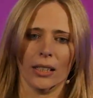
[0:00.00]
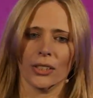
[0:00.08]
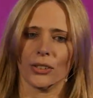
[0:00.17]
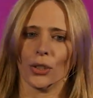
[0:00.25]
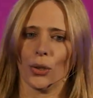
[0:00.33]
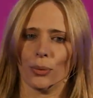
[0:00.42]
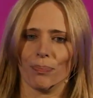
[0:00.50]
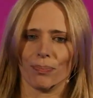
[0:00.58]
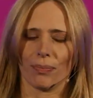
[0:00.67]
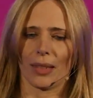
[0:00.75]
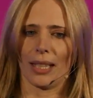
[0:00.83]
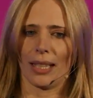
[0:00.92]
So
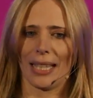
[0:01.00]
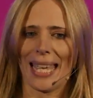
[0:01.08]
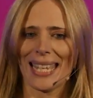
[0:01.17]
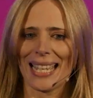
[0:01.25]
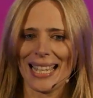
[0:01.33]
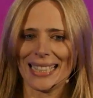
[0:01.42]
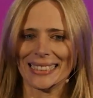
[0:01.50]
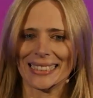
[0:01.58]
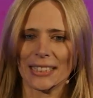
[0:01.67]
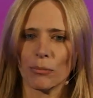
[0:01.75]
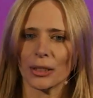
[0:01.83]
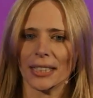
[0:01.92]
AI
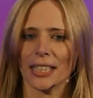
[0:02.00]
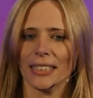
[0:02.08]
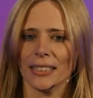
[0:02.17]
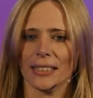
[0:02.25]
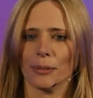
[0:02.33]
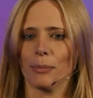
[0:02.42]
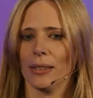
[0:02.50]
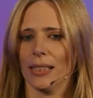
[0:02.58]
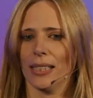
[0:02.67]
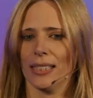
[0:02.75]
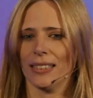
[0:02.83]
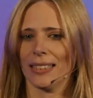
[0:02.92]

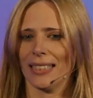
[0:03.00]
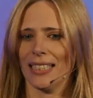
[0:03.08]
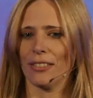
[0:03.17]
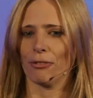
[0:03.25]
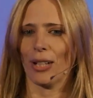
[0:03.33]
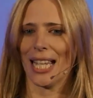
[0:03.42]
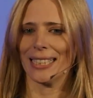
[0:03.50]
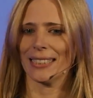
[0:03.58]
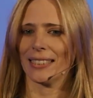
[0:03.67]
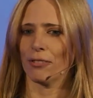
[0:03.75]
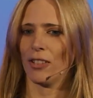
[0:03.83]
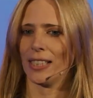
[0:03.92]
simultaneously
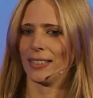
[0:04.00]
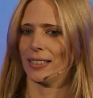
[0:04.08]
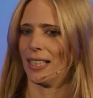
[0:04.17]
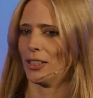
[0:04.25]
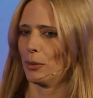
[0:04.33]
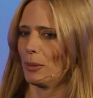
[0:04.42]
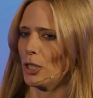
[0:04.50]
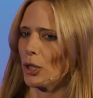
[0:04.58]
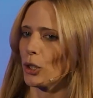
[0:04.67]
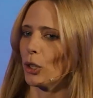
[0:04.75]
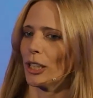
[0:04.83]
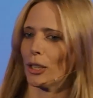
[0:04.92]
frightens and fascinates me,
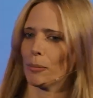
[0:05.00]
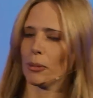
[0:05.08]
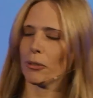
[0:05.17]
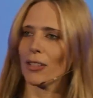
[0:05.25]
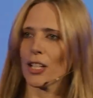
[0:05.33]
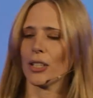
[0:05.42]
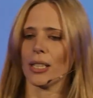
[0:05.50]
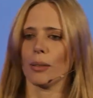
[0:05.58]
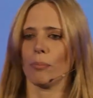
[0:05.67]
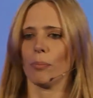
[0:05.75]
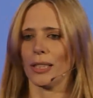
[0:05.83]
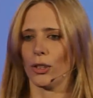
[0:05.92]
not only on a professional,
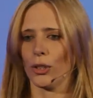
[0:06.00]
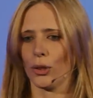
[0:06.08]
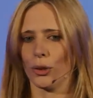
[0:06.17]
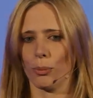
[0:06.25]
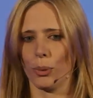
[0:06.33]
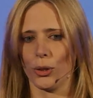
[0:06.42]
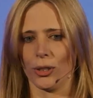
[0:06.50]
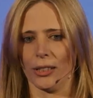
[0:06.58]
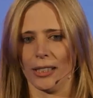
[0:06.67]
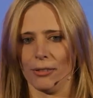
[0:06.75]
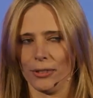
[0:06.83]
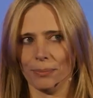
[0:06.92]
but also on a personal
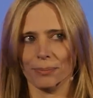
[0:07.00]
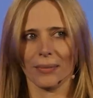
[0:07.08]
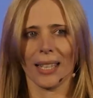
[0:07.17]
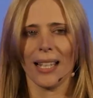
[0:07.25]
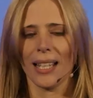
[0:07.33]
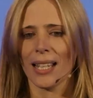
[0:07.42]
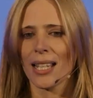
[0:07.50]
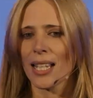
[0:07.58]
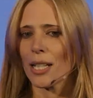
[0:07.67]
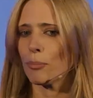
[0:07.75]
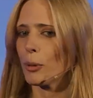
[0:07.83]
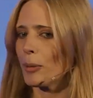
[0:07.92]
level.
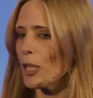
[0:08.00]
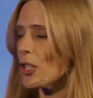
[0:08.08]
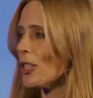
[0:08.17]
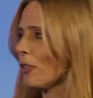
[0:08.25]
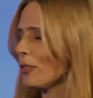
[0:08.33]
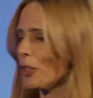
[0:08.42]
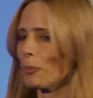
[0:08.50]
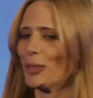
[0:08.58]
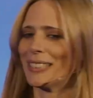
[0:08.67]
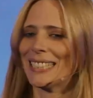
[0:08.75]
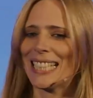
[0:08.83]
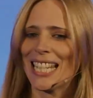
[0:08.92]
In preparation of this
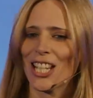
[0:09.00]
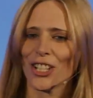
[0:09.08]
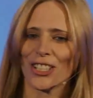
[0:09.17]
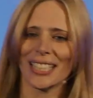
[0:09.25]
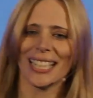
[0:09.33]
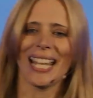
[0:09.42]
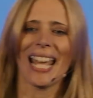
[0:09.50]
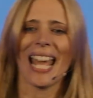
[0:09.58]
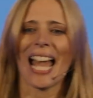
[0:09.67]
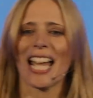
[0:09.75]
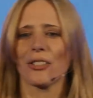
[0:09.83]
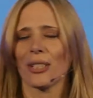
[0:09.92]
presentation,
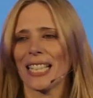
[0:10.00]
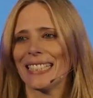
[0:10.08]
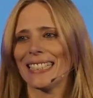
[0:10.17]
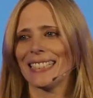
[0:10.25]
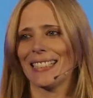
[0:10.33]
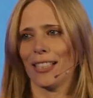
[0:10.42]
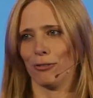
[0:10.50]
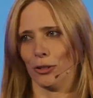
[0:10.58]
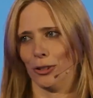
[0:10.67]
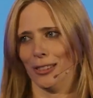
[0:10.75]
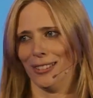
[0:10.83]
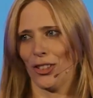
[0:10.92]
I tried
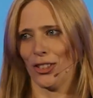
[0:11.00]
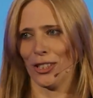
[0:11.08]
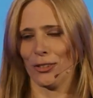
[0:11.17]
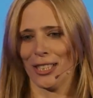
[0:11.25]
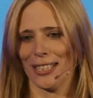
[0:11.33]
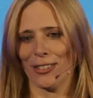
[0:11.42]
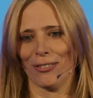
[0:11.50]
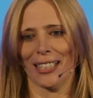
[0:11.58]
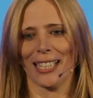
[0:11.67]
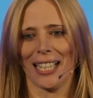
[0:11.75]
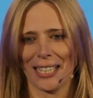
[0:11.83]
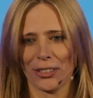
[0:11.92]
several generative
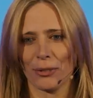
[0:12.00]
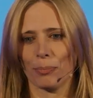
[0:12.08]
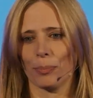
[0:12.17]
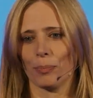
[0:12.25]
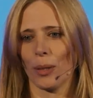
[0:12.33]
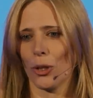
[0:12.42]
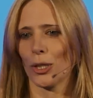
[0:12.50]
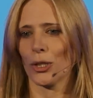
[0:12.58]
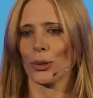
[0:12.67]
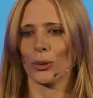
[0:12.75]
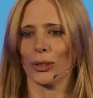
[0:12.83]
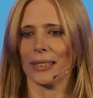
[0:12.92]
AI power
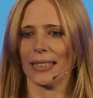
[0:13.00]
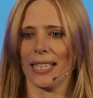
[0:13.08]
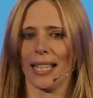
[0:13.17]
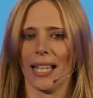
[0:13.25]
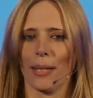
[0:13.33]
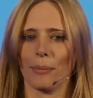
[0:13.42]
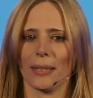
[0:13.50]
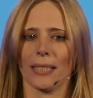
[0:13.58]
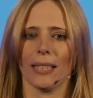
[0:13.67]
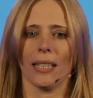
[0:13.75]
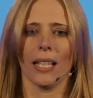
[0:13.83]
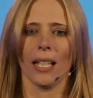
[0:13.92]
tools and apps,